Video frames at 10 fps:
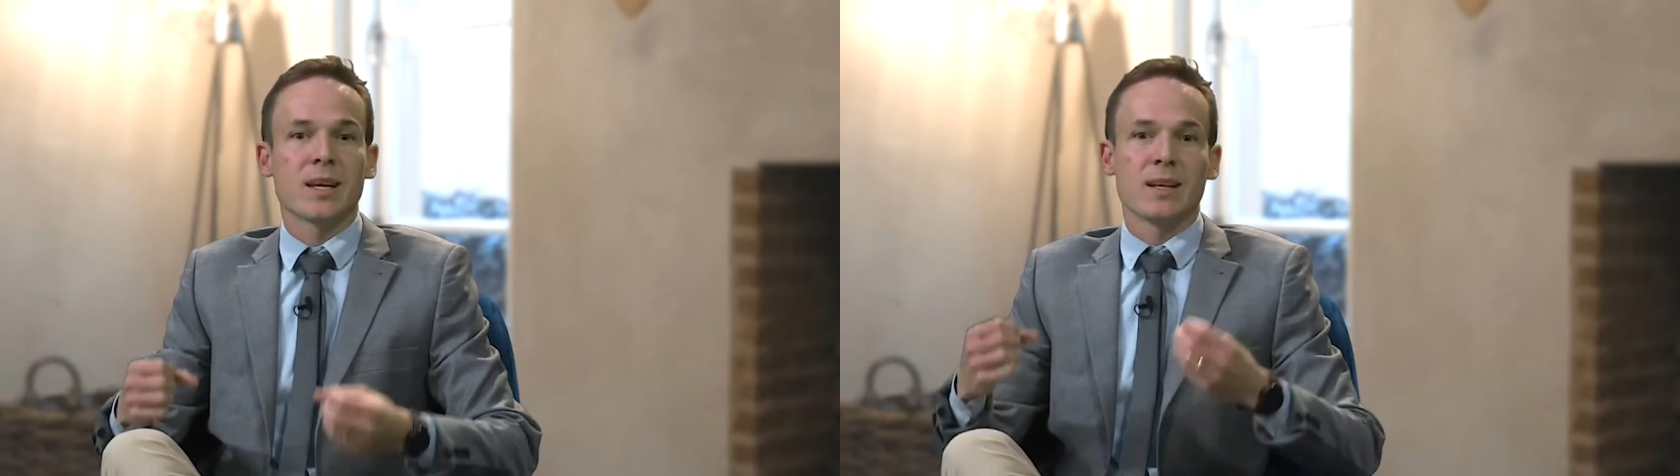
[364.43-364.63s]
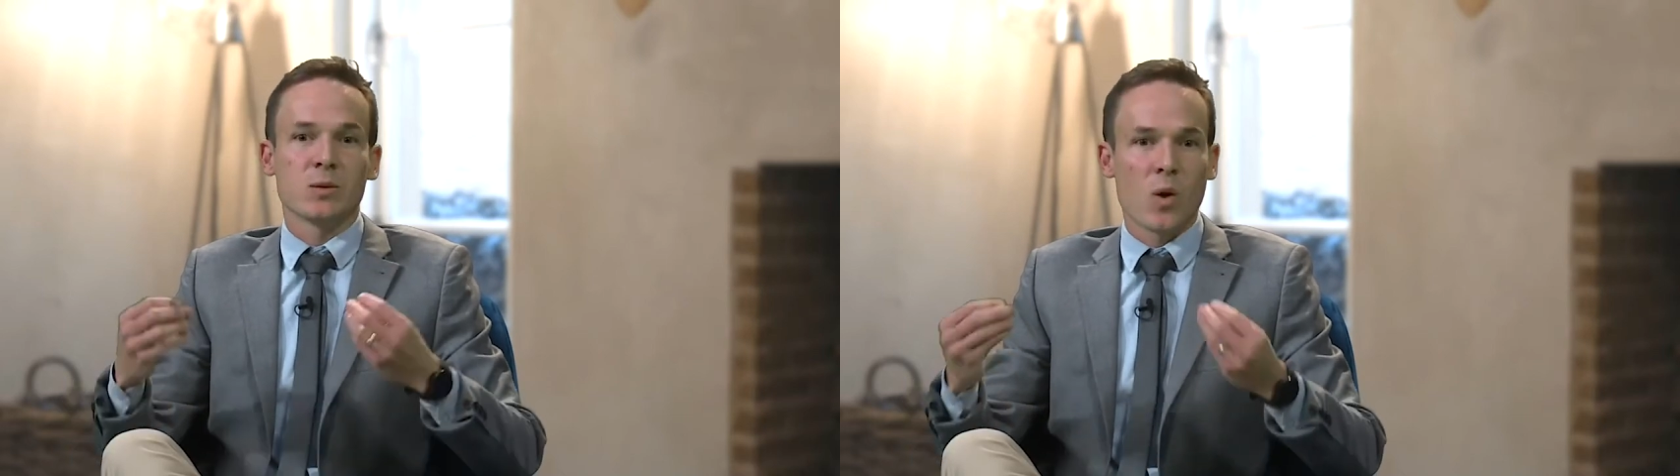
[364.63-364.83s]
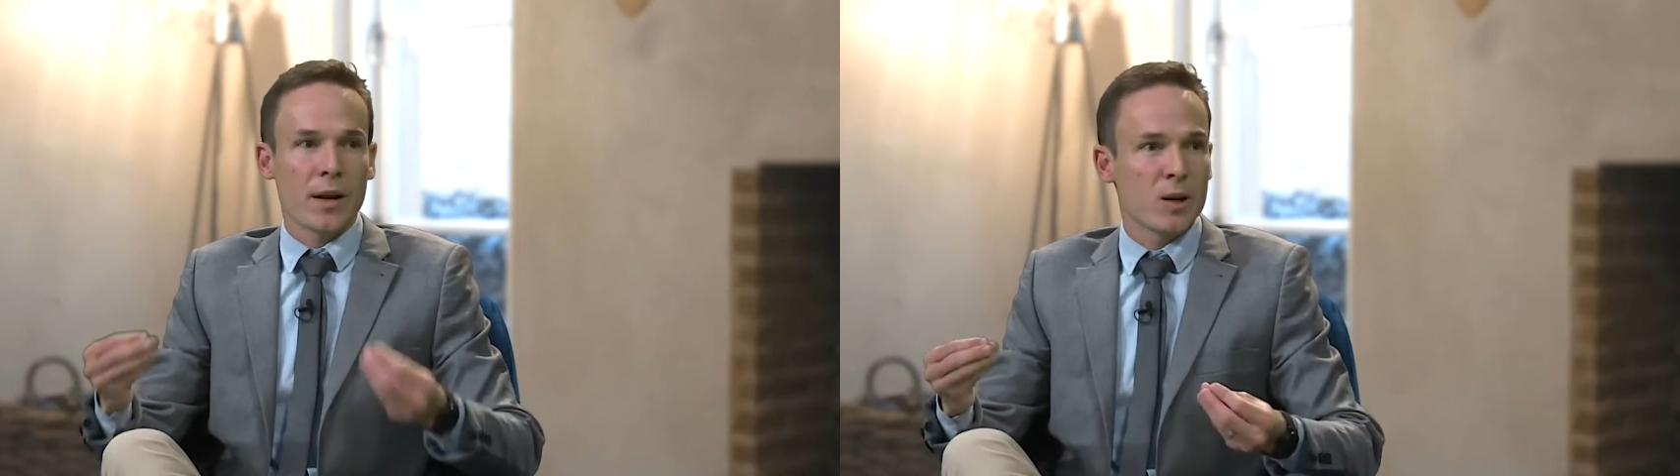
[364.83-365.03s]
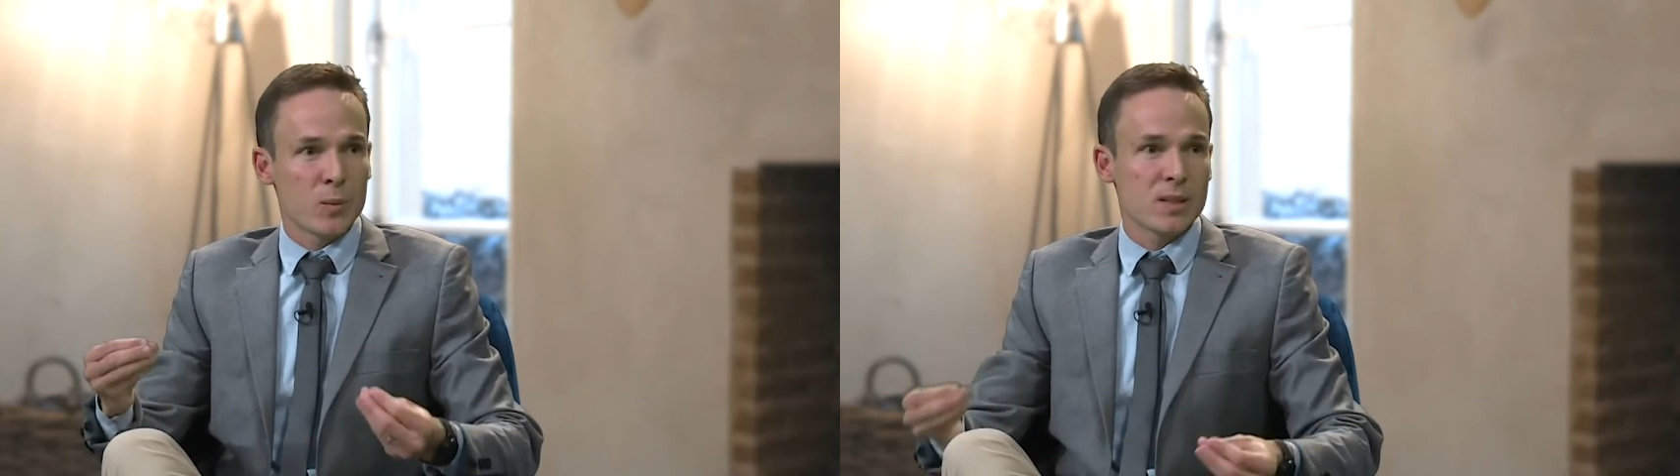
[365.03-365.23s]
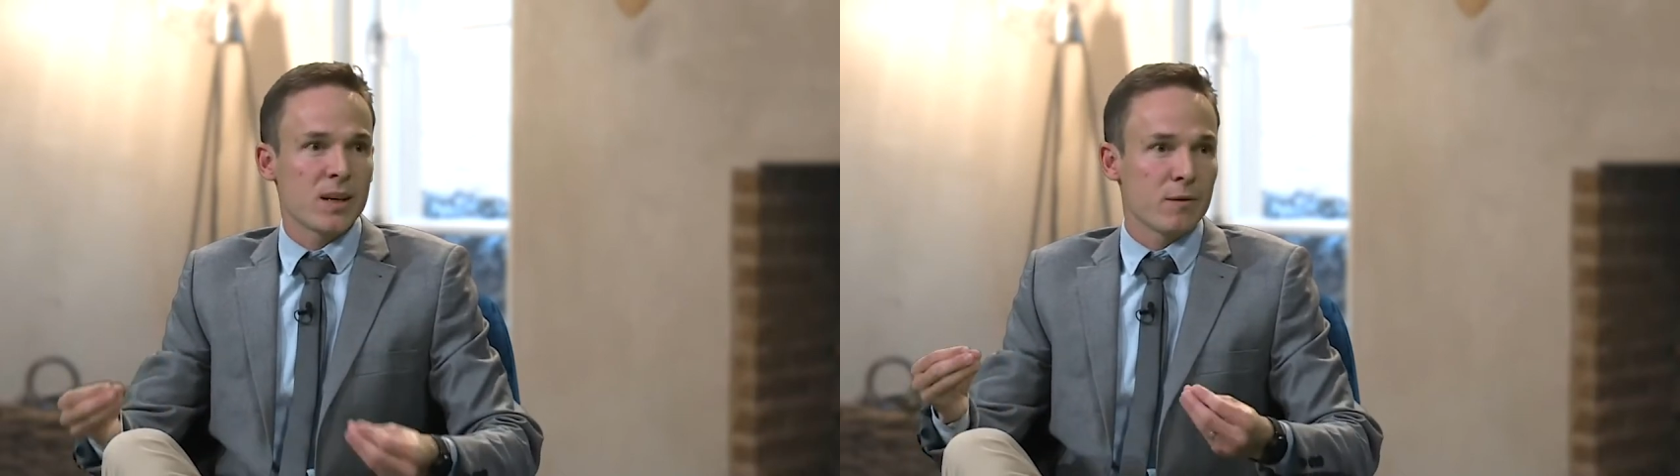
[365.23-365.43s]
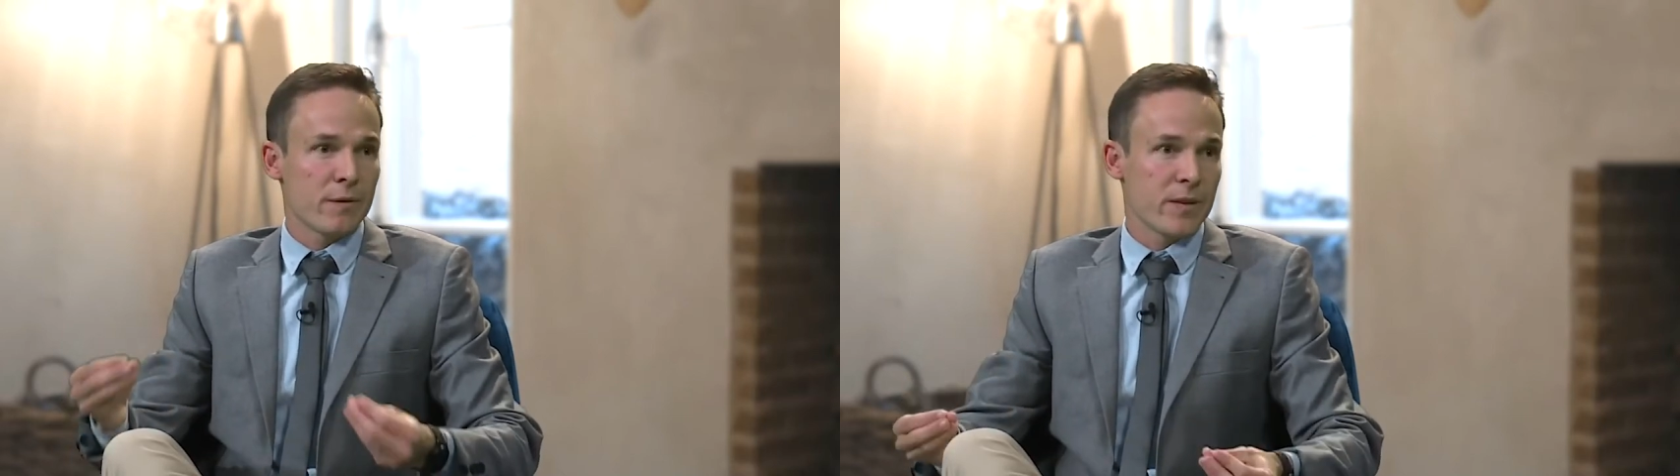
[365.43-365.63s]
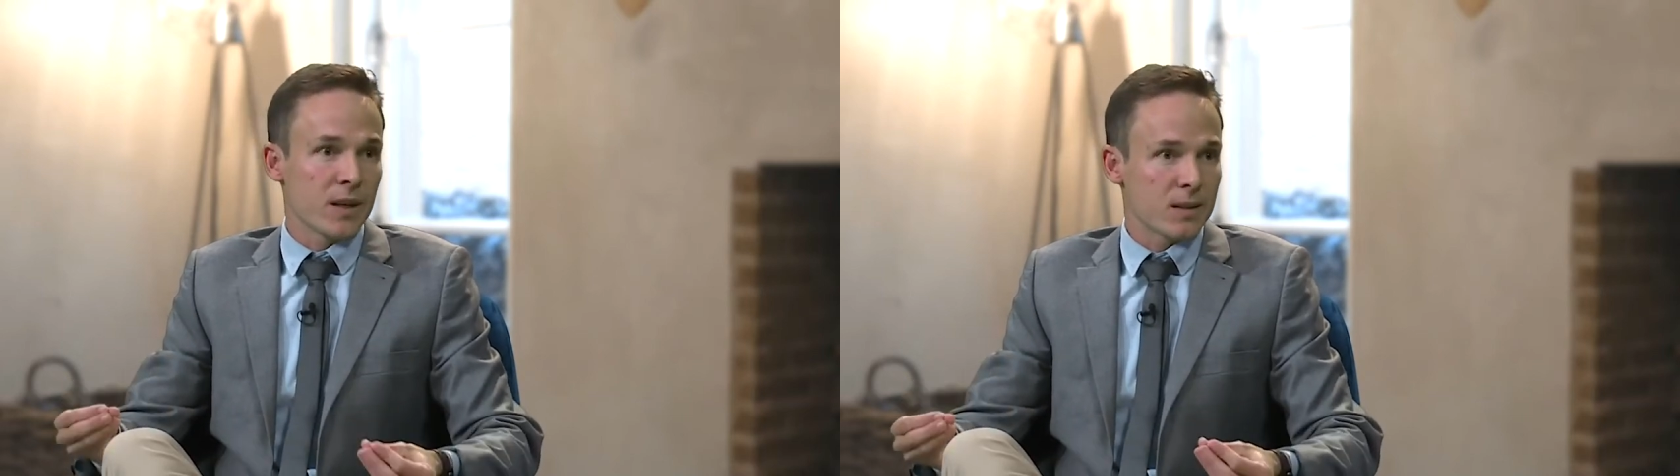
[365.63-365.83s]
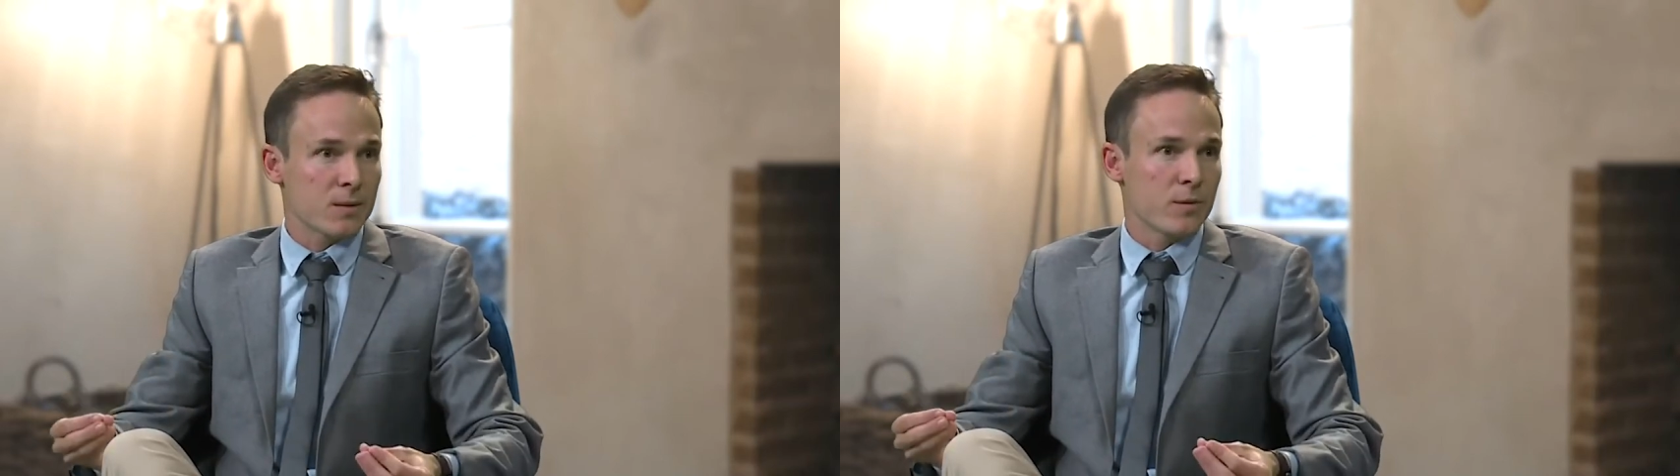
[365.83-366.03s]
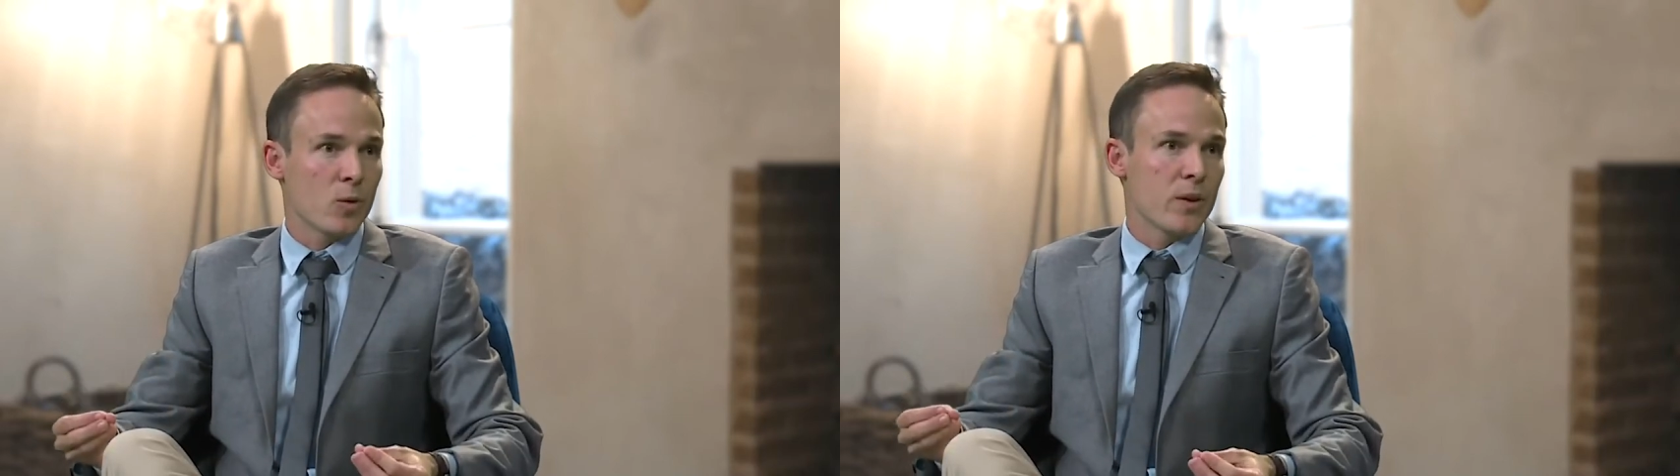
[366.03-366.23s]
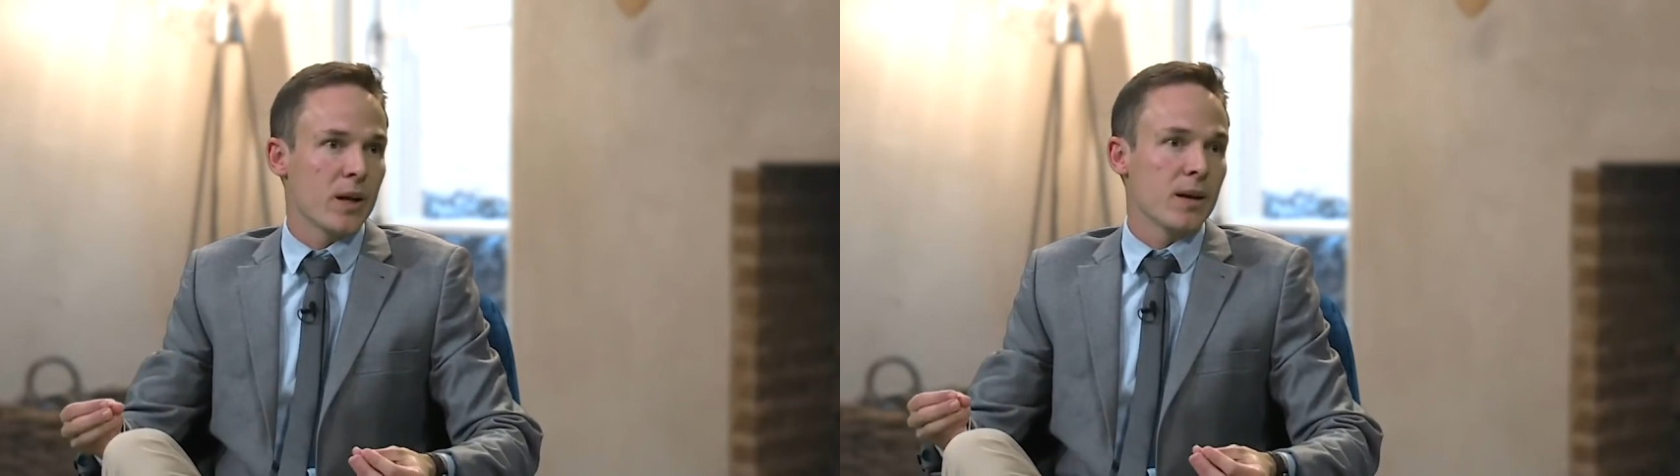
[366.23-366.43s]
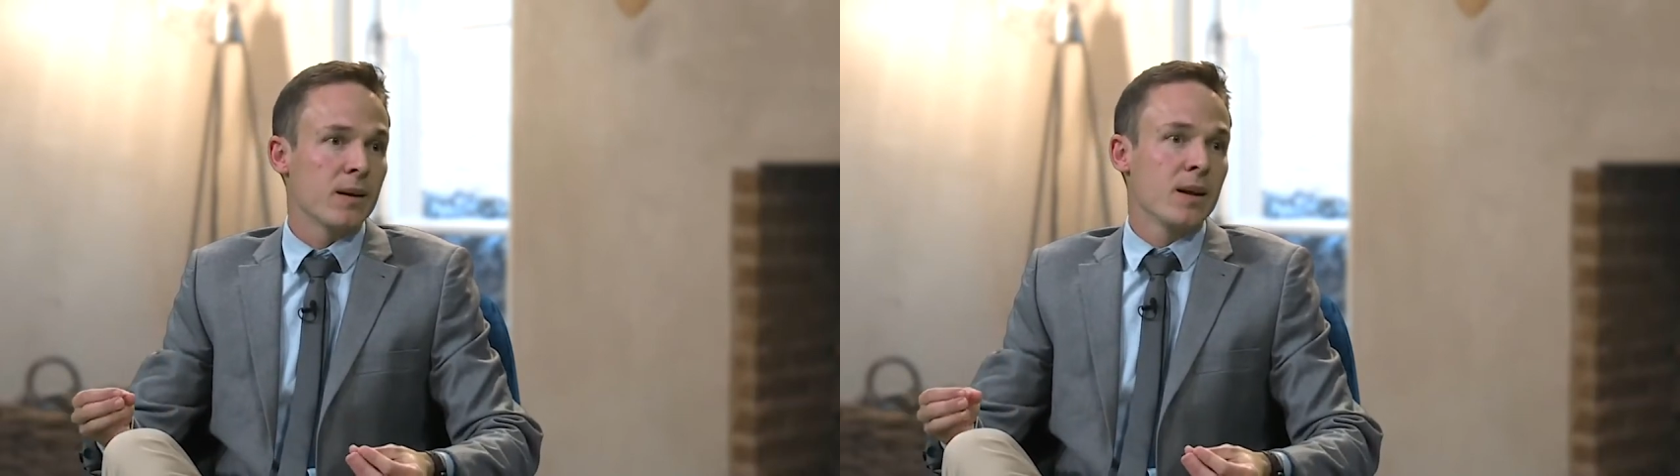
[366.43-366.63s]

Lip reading: is 100% fit for the